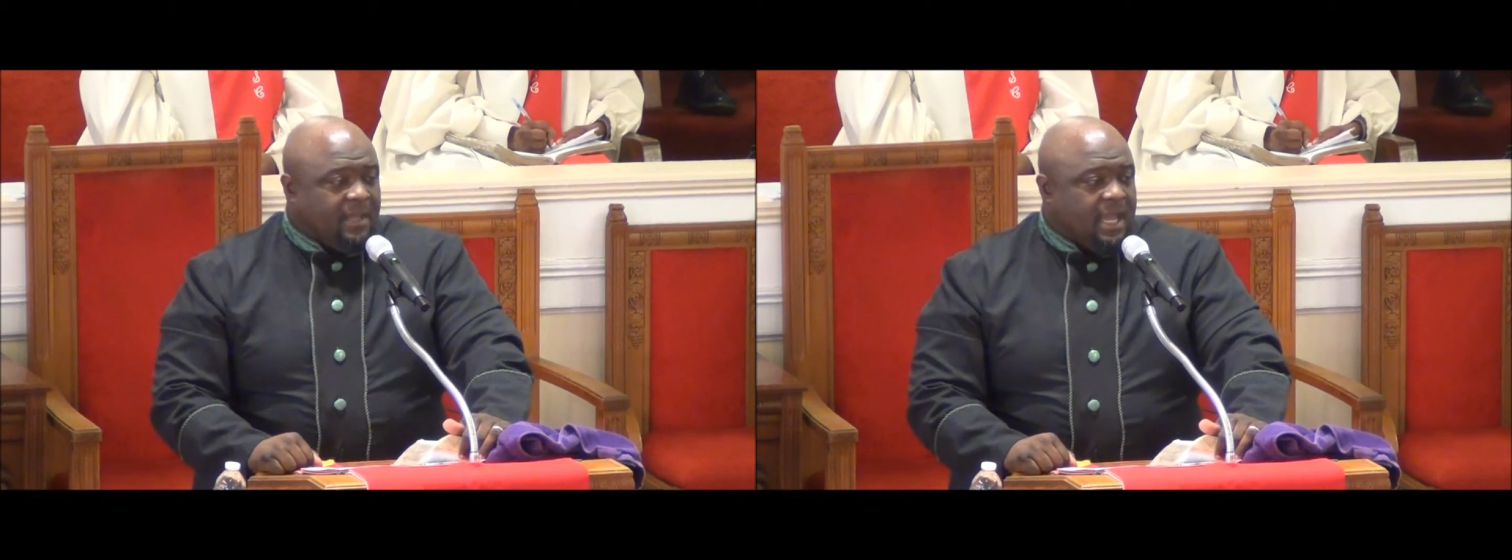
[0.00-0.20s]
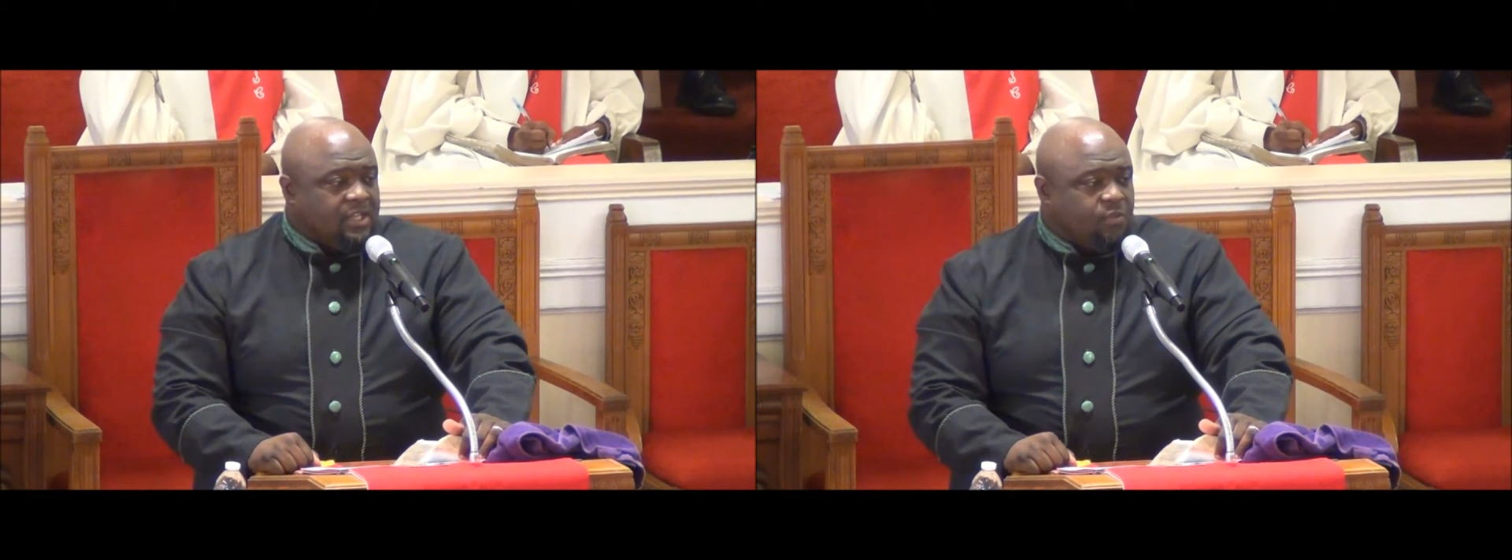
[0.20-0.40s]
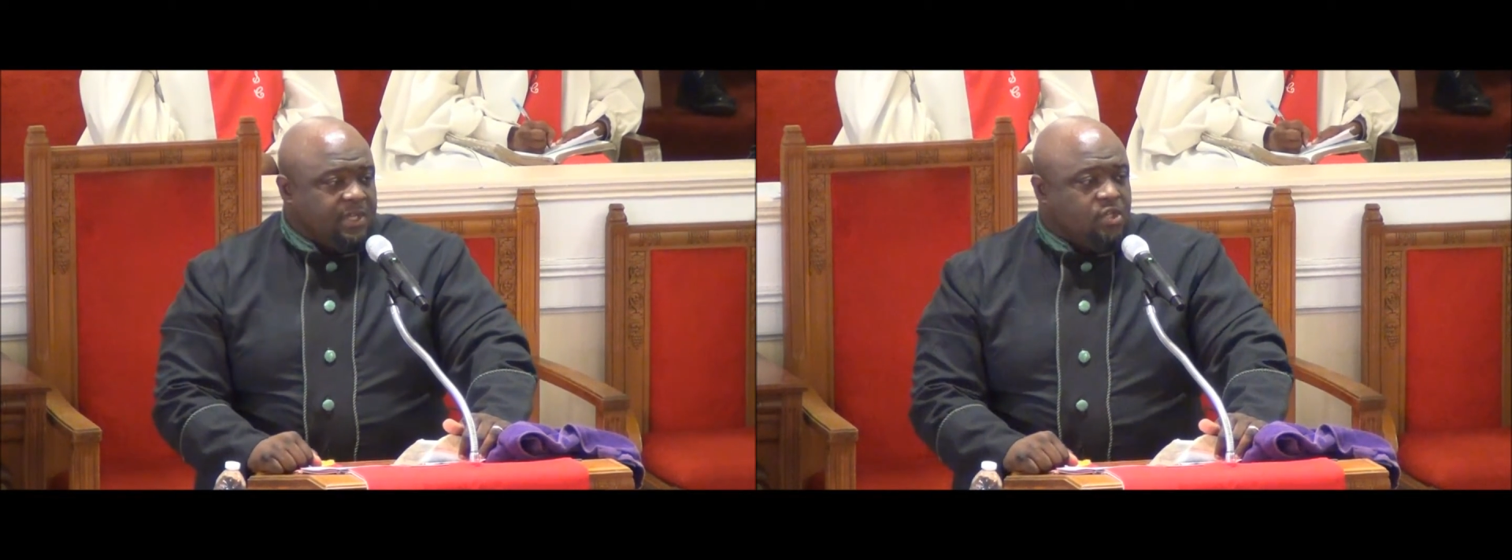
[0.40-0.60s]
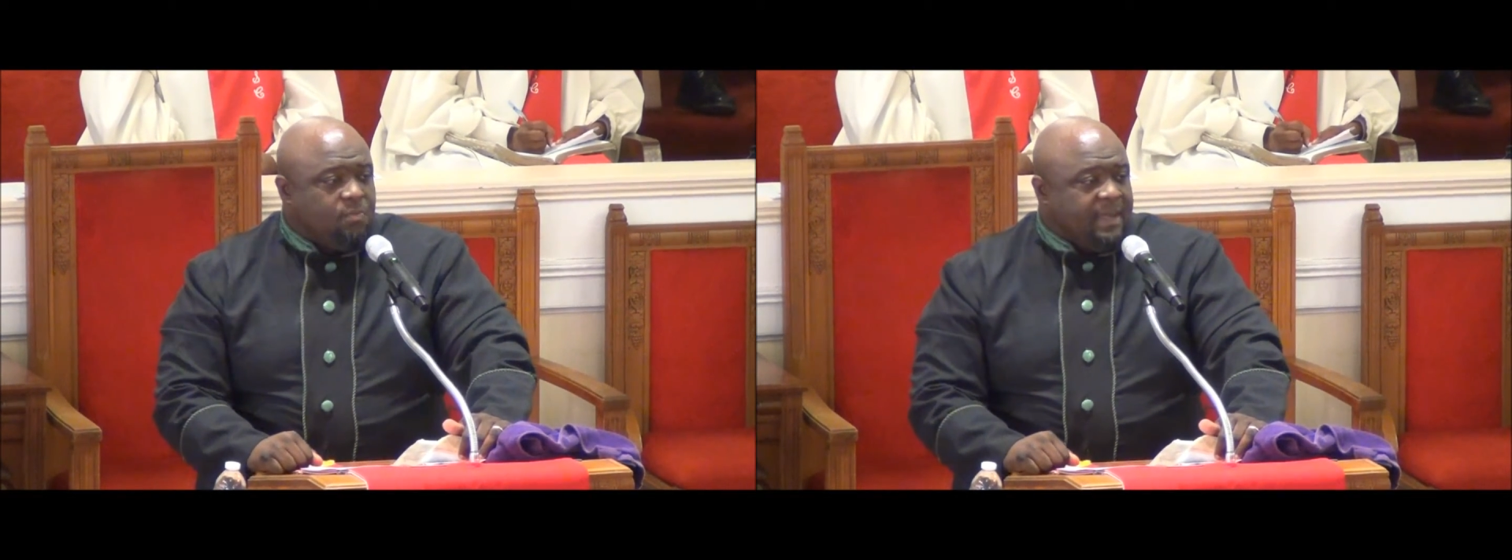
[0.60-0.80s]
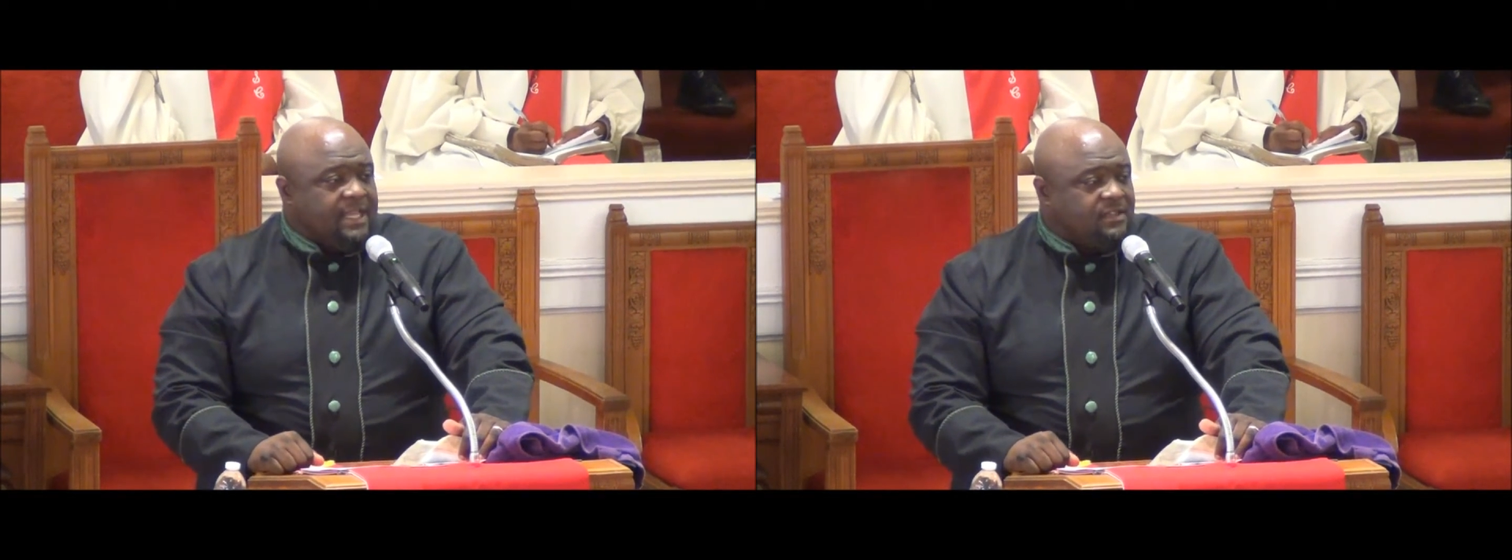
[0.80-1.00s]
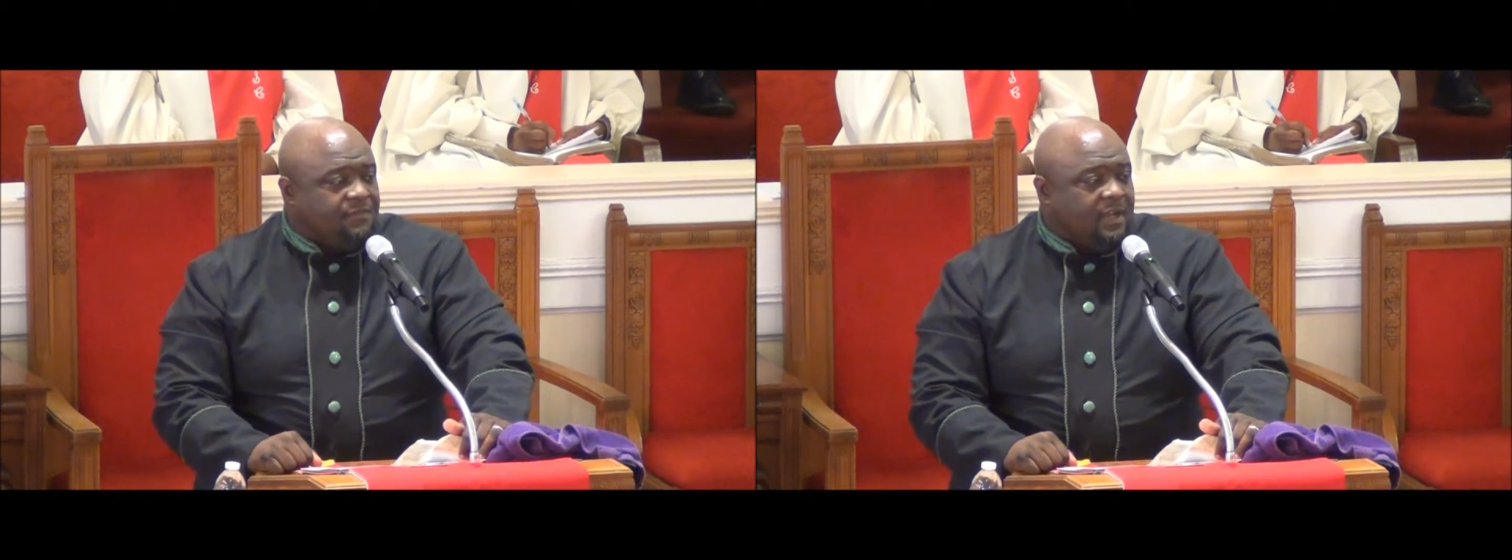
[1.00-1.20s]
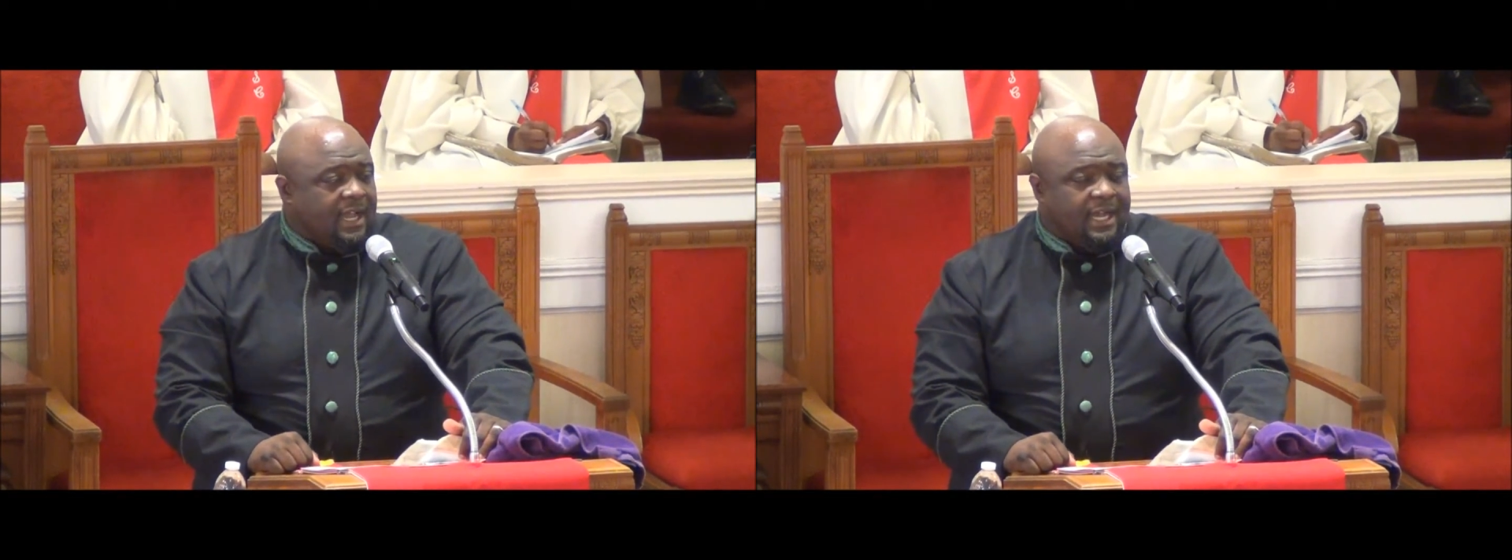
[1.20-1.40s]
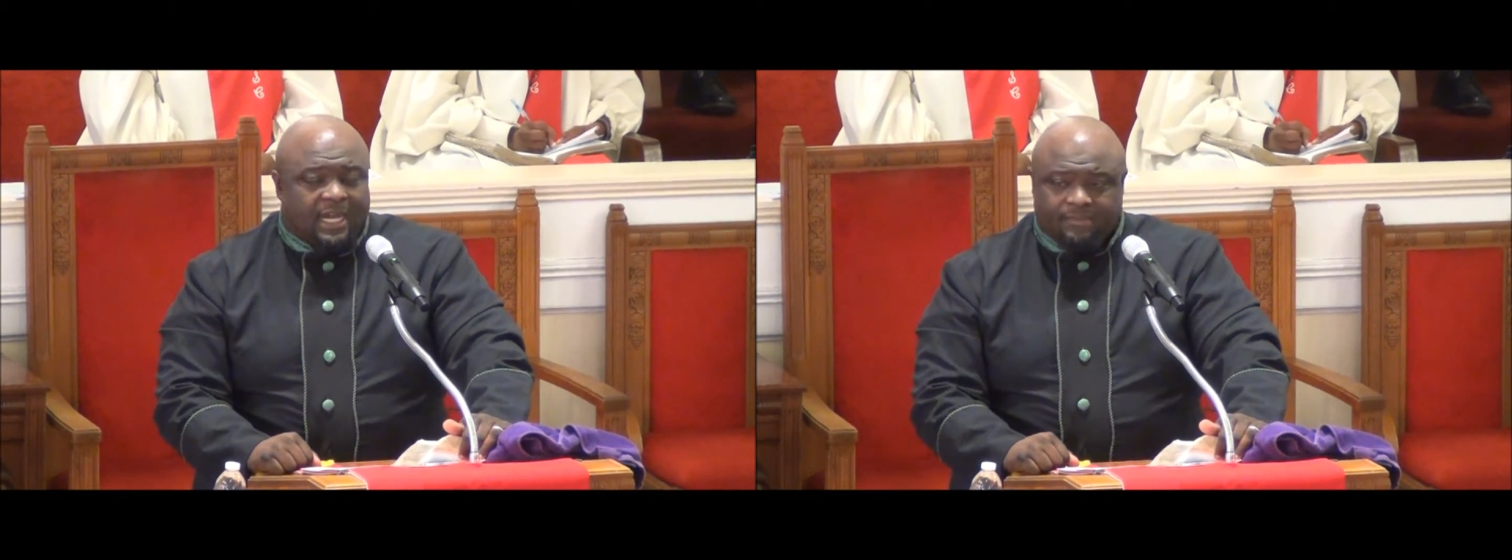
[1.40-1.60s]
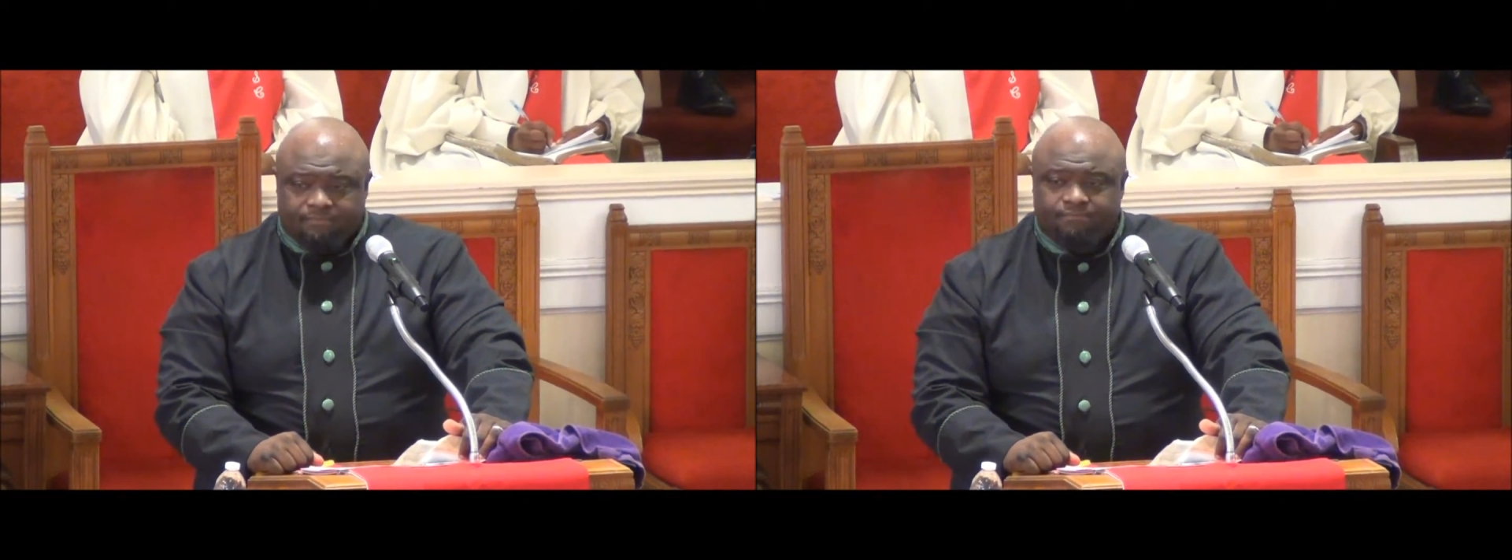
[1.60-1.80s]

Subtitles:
because we're too busy for God.